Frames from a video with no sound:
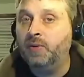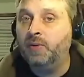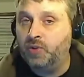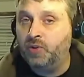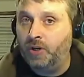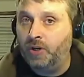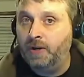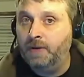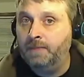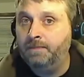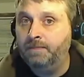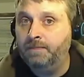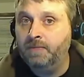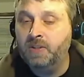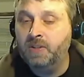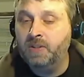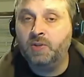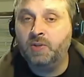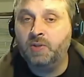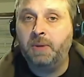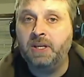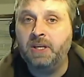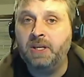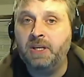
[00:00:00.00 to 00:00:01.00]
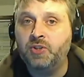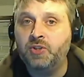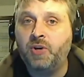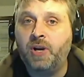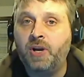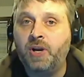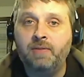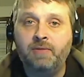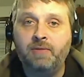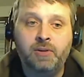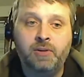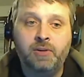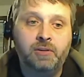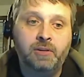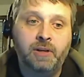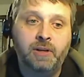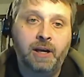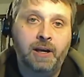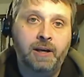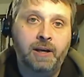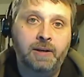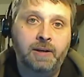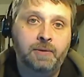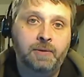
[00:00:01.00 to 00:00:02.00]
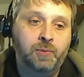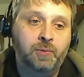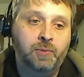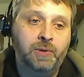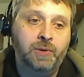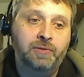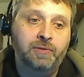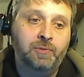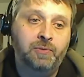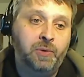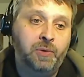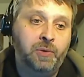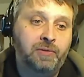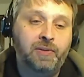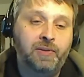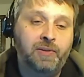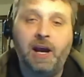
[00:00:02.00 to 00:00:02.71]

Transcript: future. Space travel. Uh, oh. We've we've